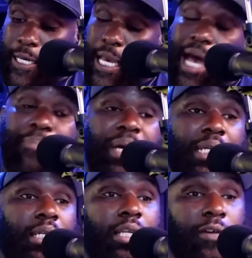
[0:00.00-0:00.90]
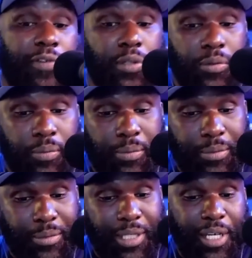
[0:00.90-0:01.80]
I beg to differ.
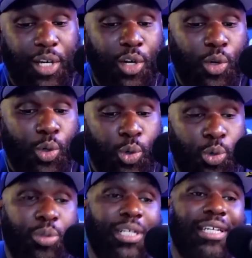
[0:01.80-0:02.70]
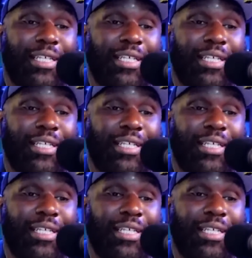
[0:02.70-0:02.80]
Oud